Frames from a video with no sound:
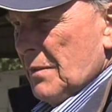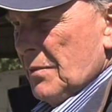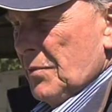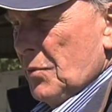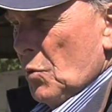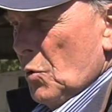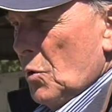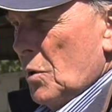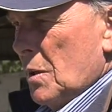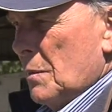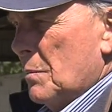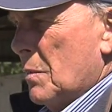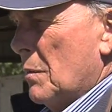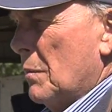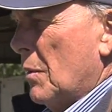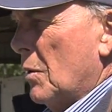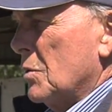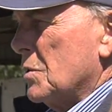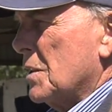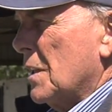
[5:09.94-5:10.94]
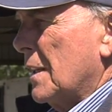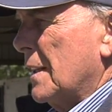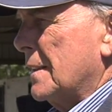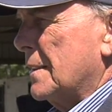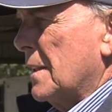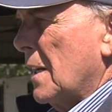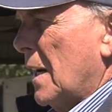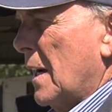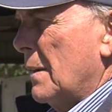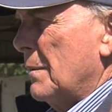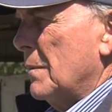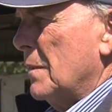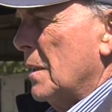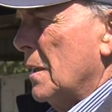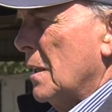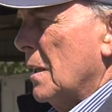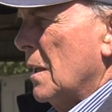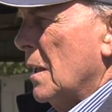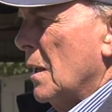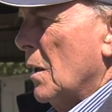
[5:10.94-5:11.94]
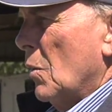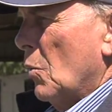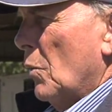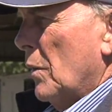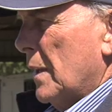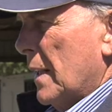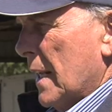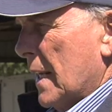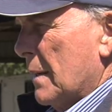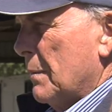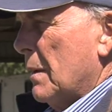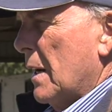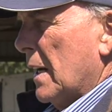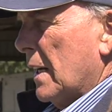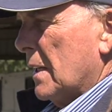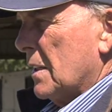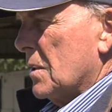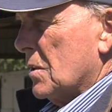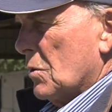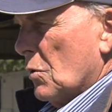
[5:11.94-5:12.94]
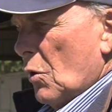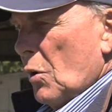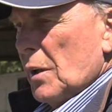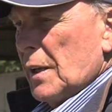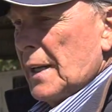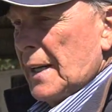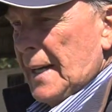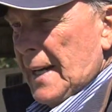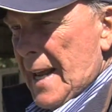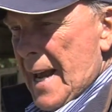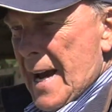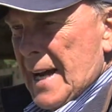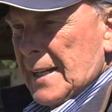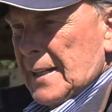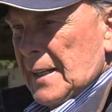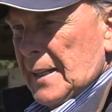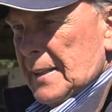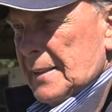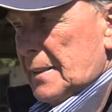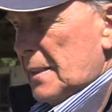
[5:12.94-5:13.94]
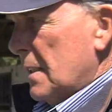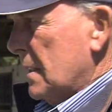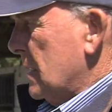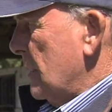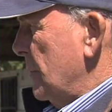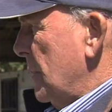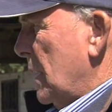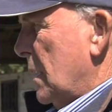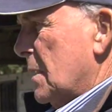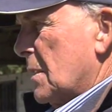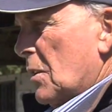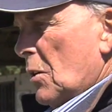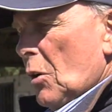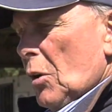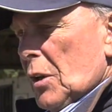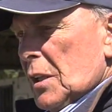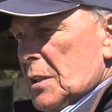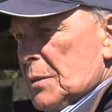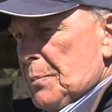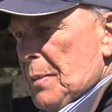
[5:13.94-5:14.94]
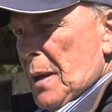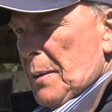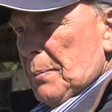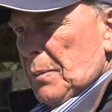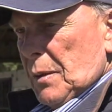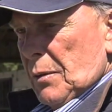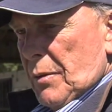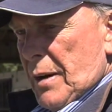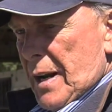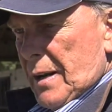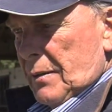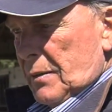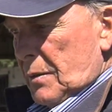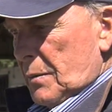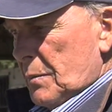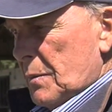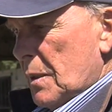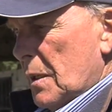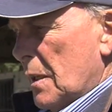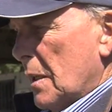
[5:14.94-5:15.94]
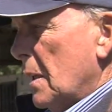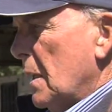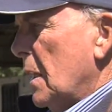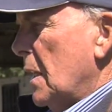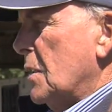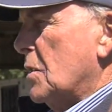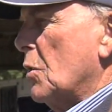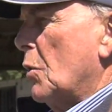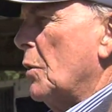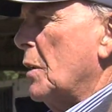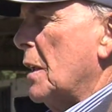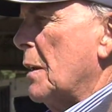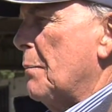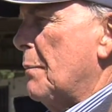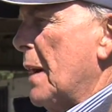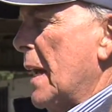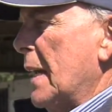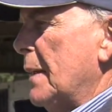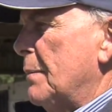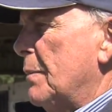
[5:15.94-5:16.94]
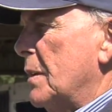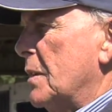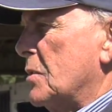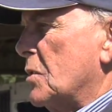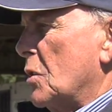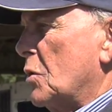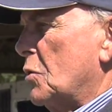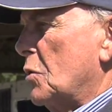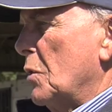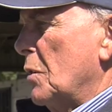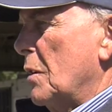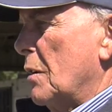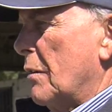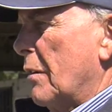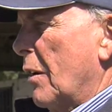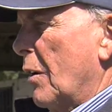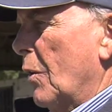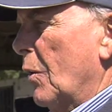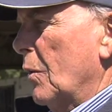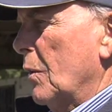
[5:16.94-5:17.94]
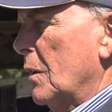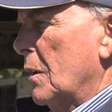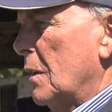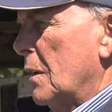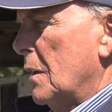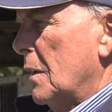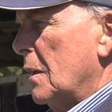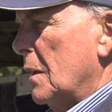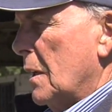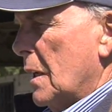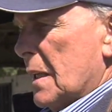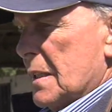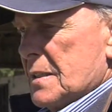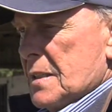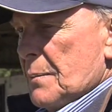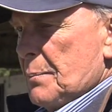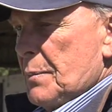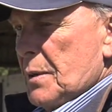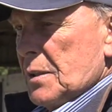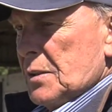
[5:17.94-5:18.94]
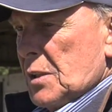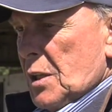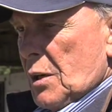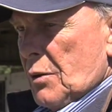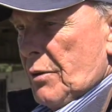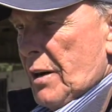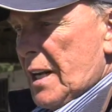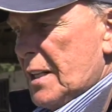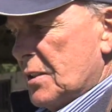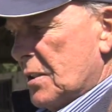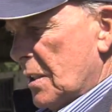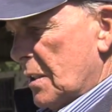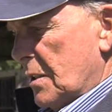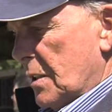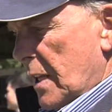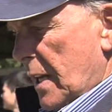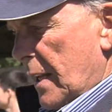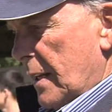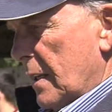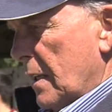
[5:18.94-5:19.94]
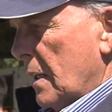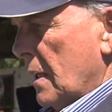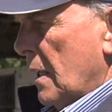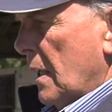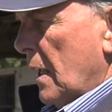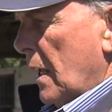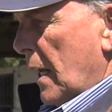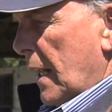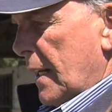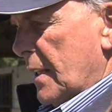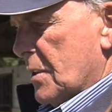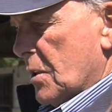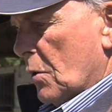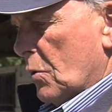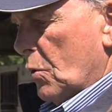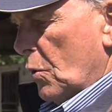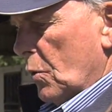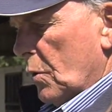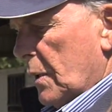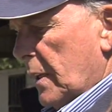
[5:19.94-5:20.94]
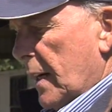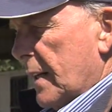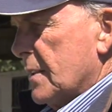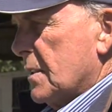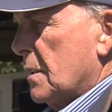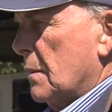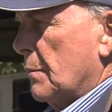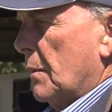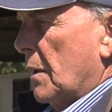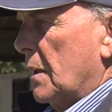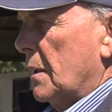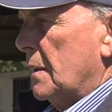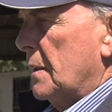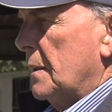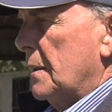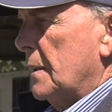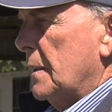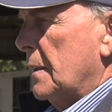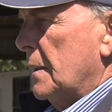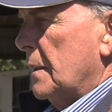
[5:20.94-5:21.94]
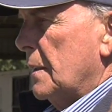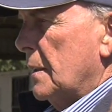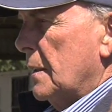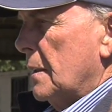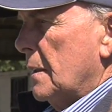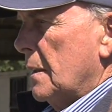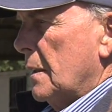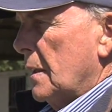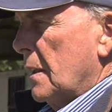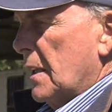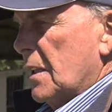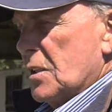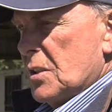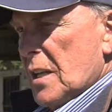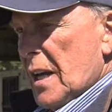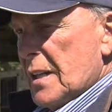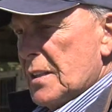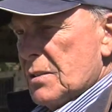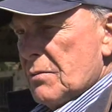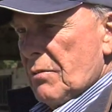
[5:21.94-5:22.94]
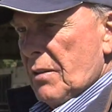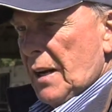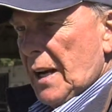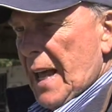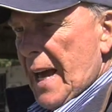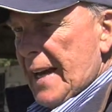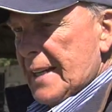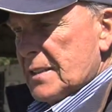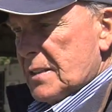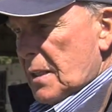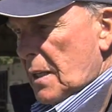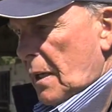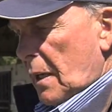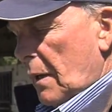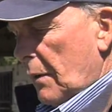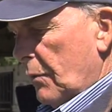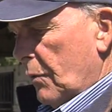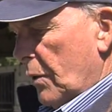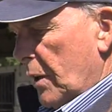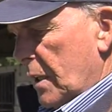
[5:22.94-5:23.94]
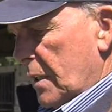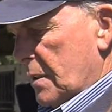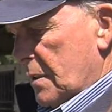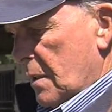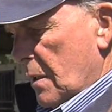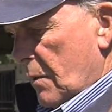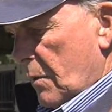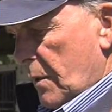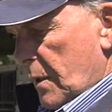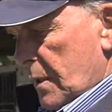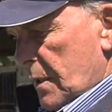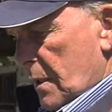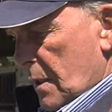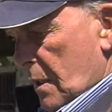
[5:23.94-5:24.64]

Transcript: fool you, but most of the time, when they come out of the stall and they act like this, I mean, he's got all these people around him. He's only a baby, he's a two-year-old, hasn't been to the races yet, and he's a cool customer. And he's nice and relaxed, he loves what he's doing.